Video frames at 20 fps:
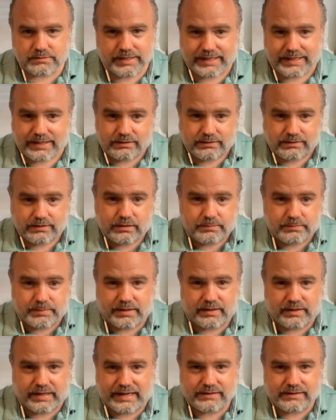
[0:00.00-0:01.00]
take a little
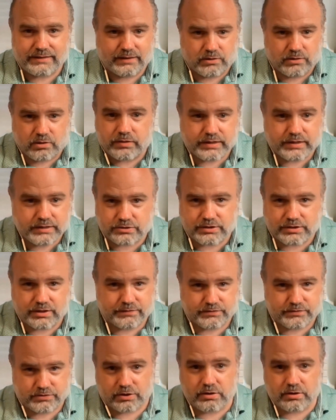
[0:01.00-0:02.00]
bit of that and go get
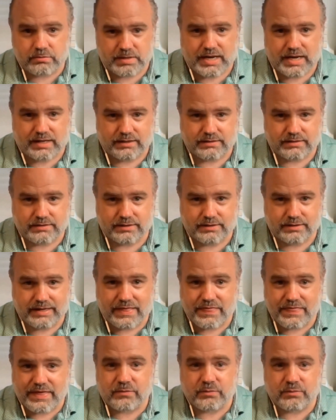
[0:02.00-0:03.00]
yourself a term policy.
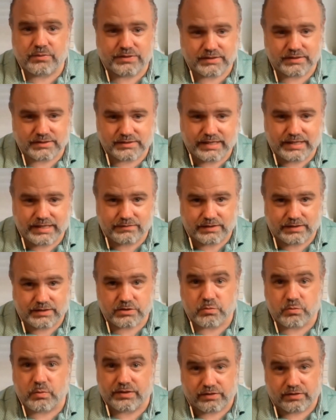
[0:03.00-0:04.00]
And then with the
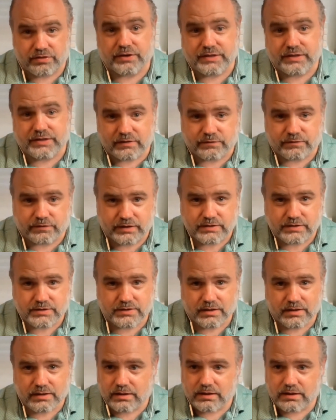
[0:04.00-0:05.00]
savings, with the
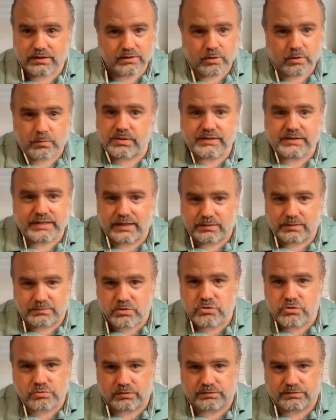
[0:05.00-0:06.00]
difference, go put that in a
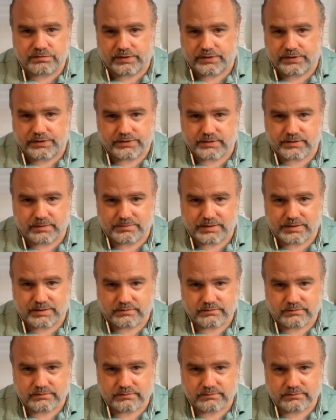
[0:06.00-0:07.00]
mutual fund or something.